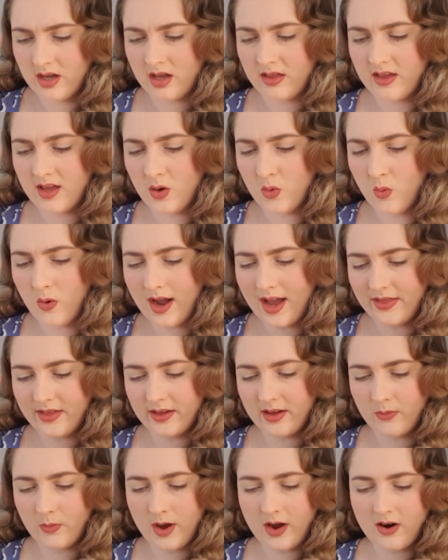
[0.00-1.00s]
think
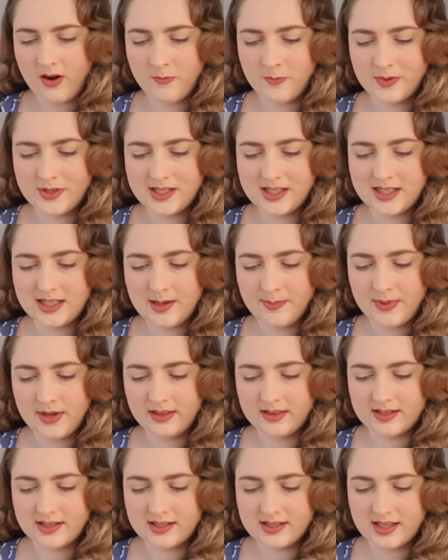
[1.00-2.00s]
where I've been
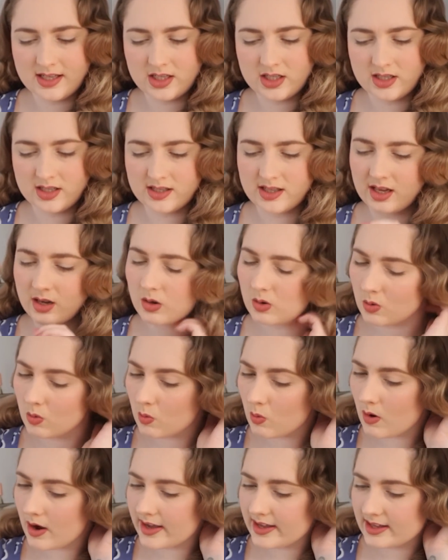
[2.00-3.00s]
slipping the stitches, they're
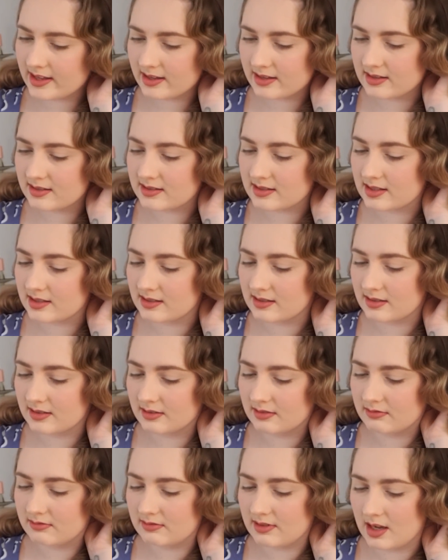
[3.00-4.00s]
quite inconsistent.
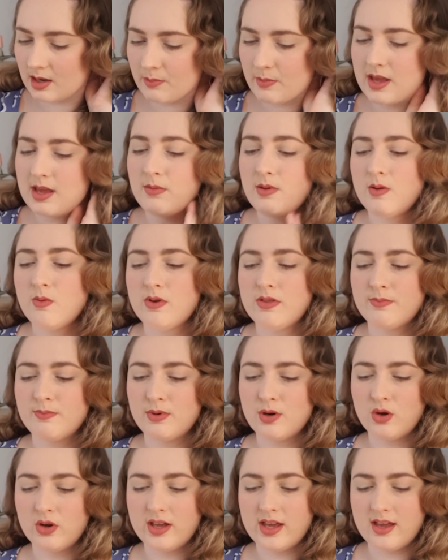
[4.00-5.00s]
Now maybe with
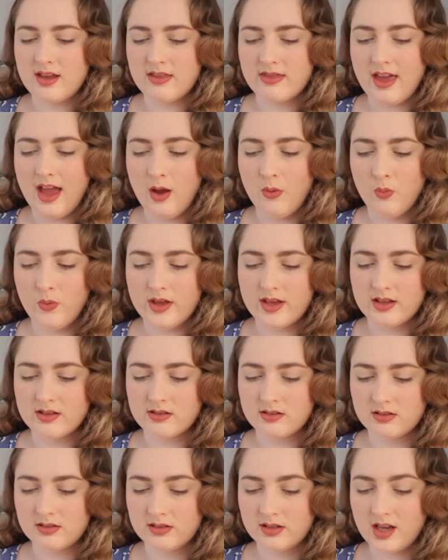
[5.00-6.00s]
blocking that
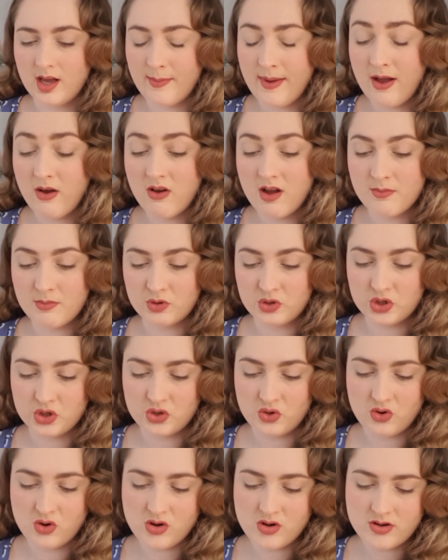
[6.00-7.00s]
will come out, I'm not
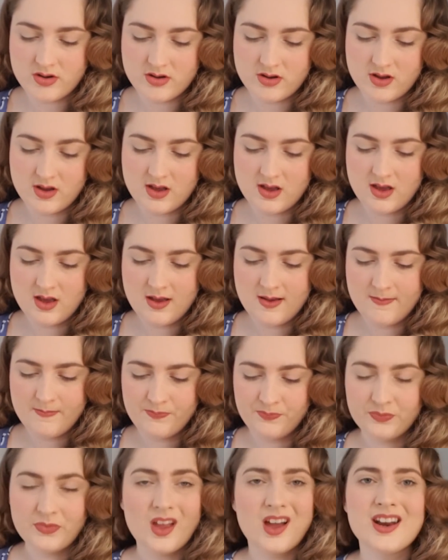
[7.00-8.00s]
sure.
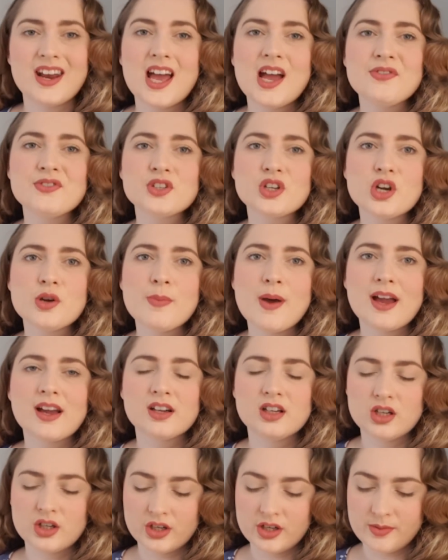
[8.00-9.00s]
I'd have to go back
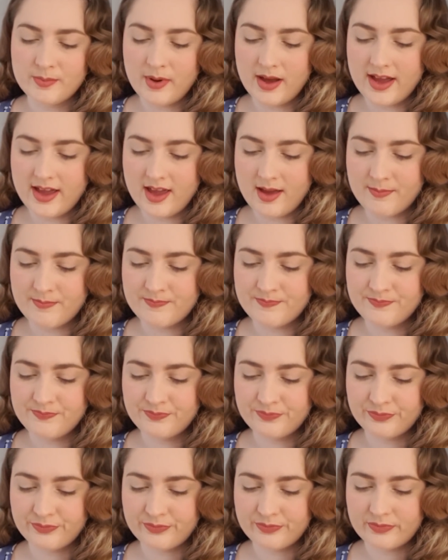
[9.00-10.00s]
and look at my
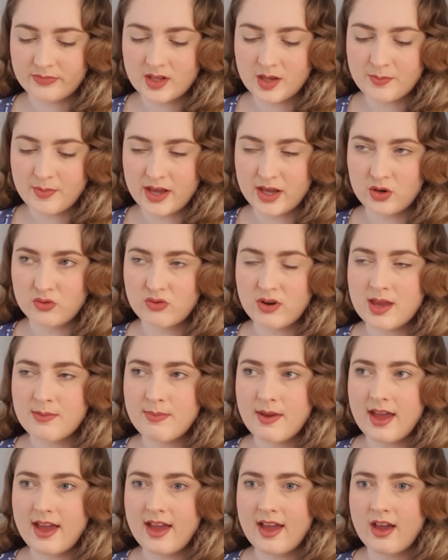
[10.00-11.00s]
my grey
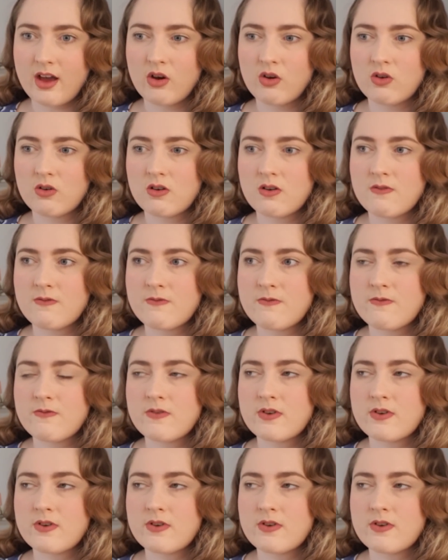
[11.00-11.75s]
pair of